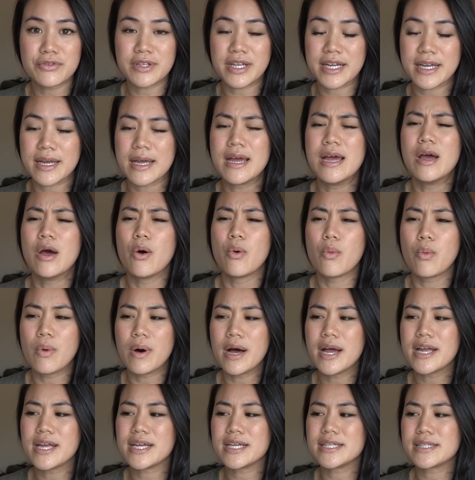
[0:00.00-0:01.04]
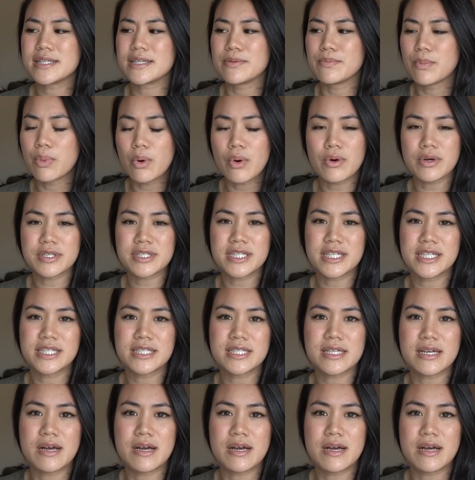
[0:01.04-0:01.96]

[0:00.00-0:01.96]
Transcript: Like, what is important